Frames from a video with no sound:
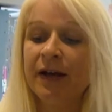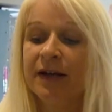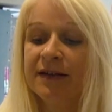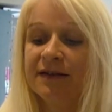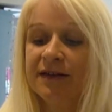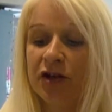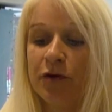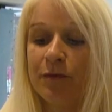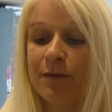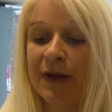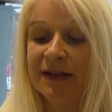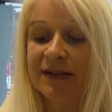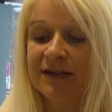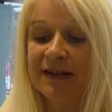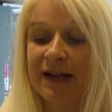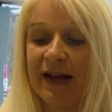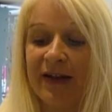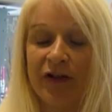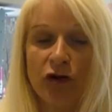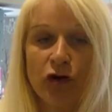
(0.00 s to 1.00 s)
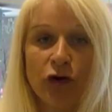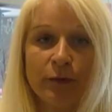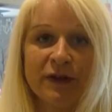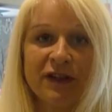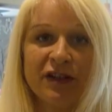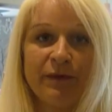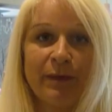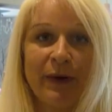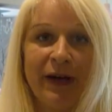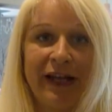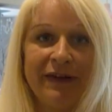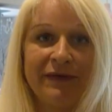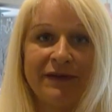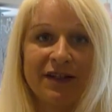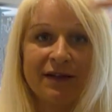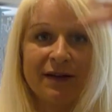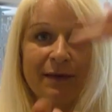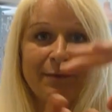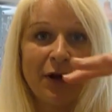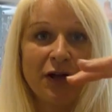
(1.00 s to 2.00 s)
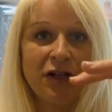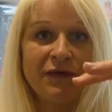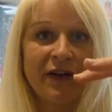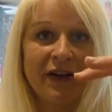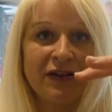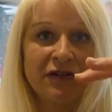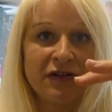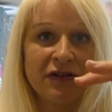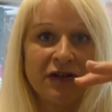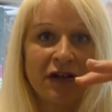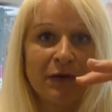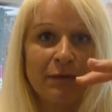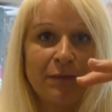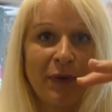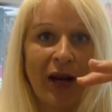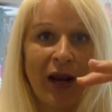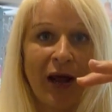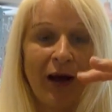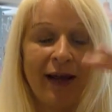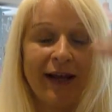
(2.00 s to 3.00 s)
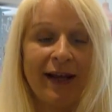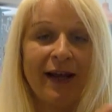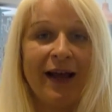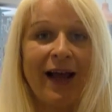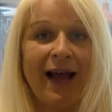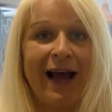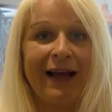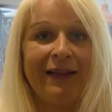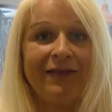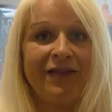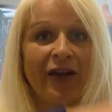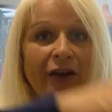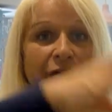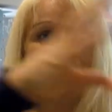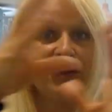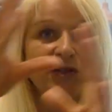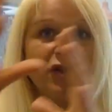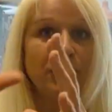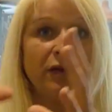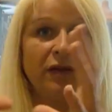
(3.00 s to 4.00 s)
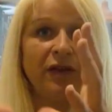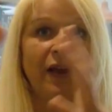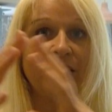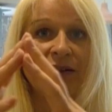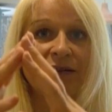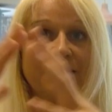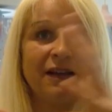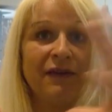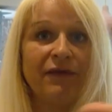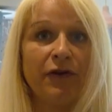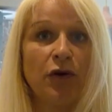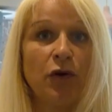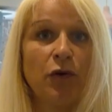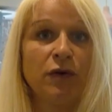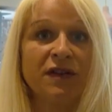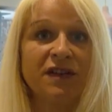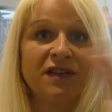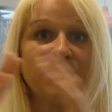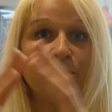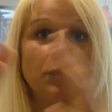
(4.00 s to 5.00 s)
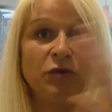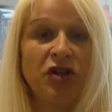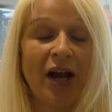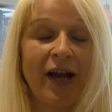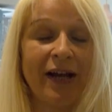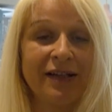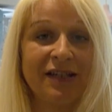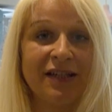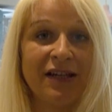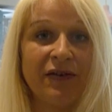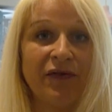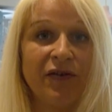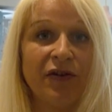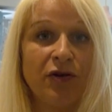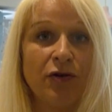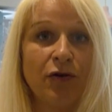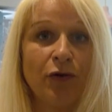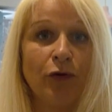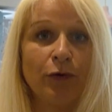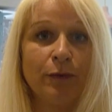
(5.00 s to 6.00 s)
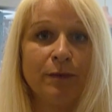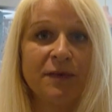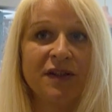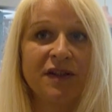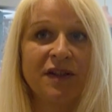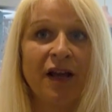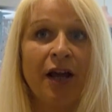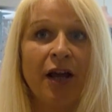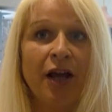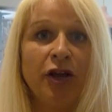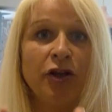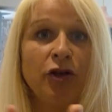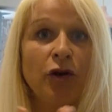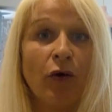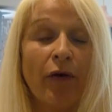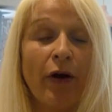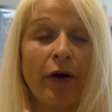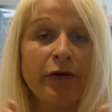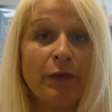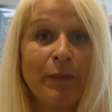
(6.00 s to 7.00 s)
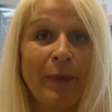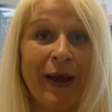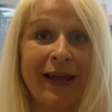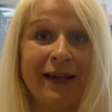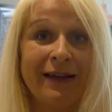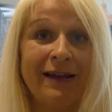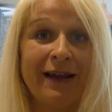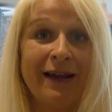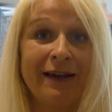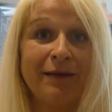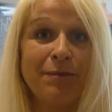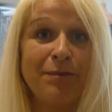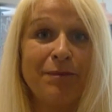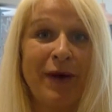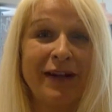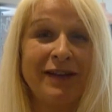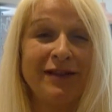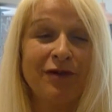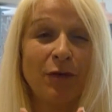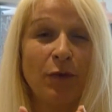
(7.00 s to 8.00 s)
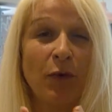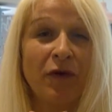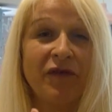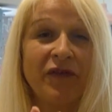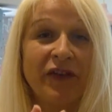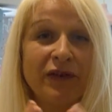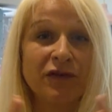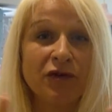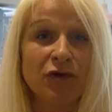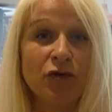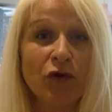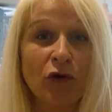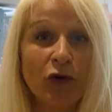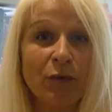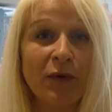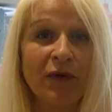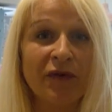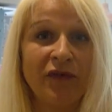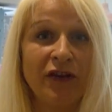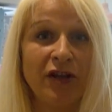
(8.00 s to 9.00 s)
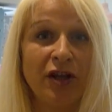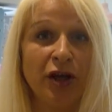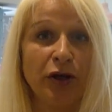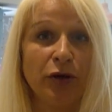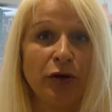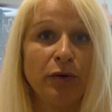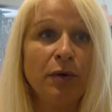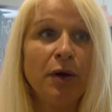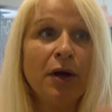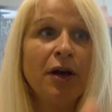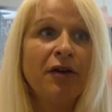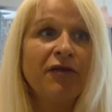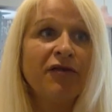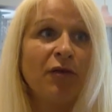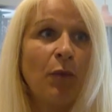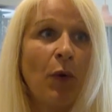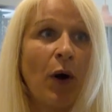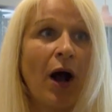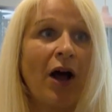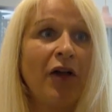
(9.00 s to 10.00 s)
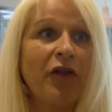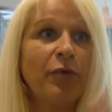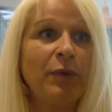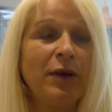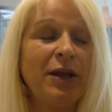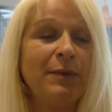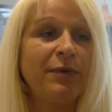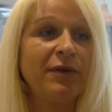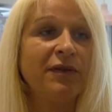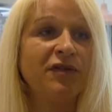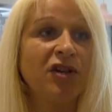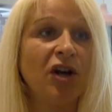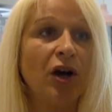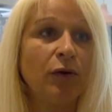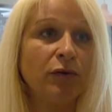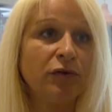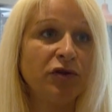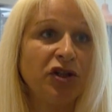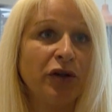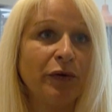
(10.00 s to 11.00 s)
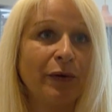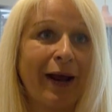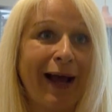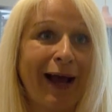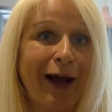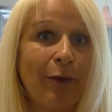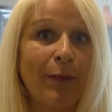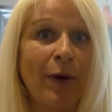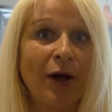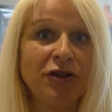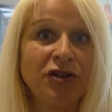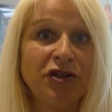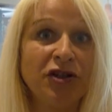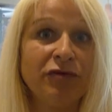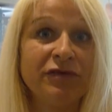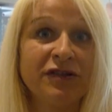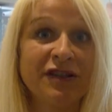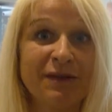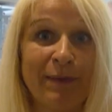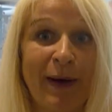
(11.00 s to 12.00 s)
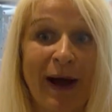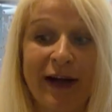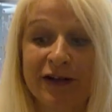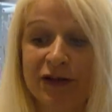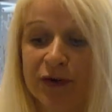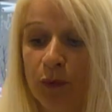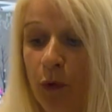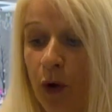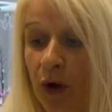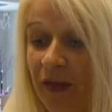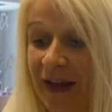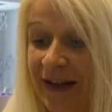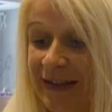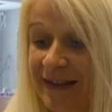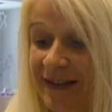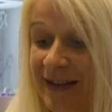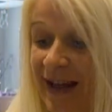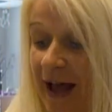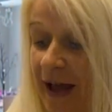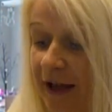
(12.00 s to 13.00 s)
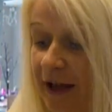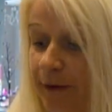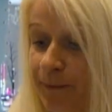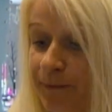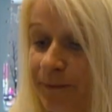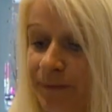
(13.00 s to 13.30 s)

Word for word: So you mix together normative beliefs, motivation to comply, and those two things give you your subjective norms. Your own opinion based on what feels normal for you from what other people have told you and how much you respect what they say.